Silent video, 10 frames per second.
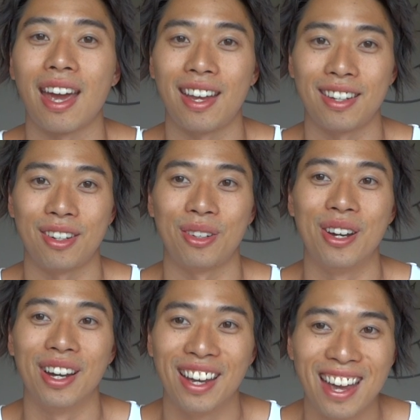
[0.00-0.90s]
and
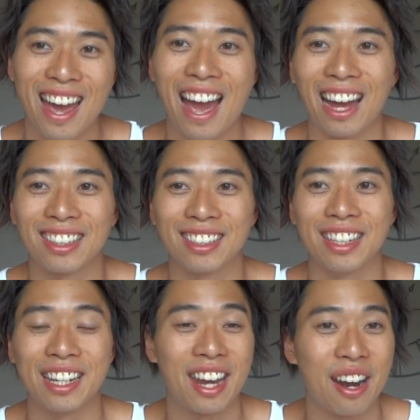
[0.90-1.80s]
you
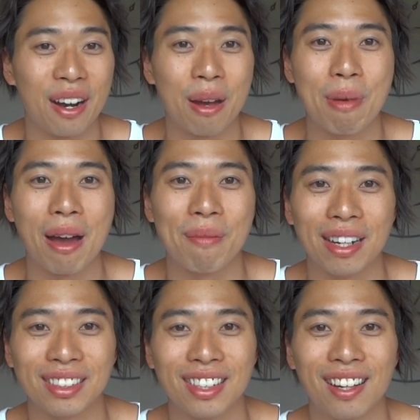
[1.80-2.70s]
actually care about
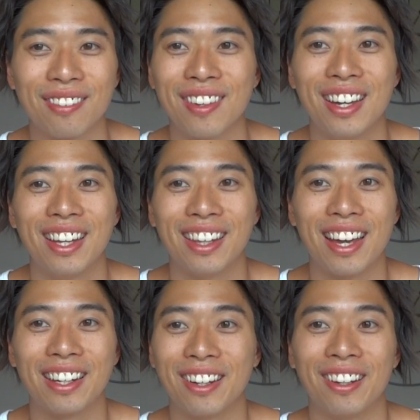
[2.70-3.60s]
my stuff,
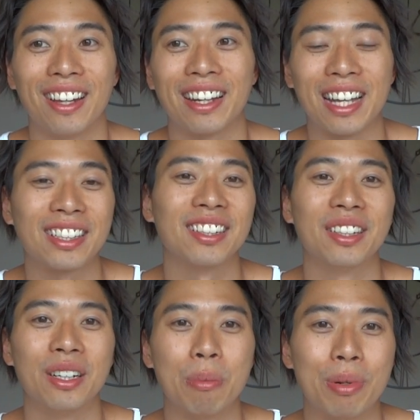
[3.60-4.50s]
then, you know, like, that's a
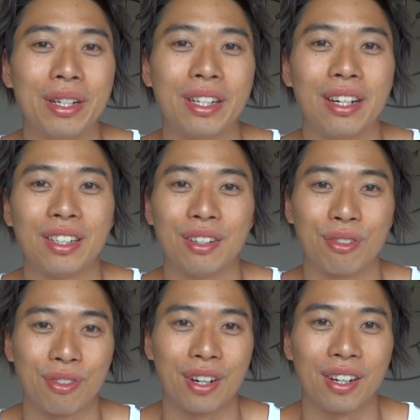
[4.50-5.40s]
little appreciation
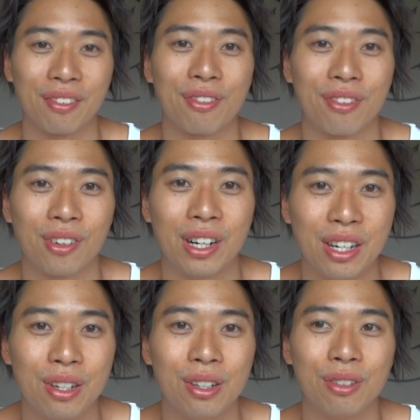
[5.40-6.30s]
for
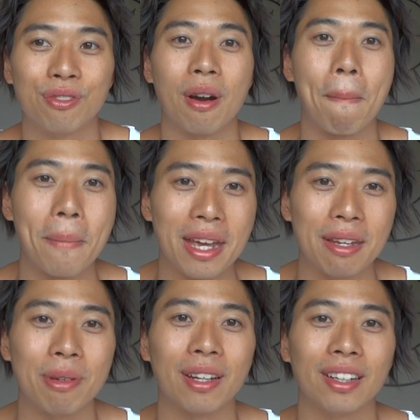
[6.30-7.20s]
you from
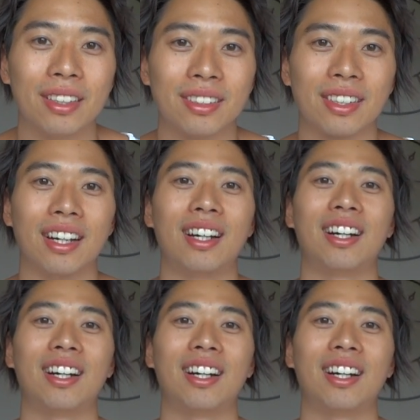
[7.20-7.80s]
me, because,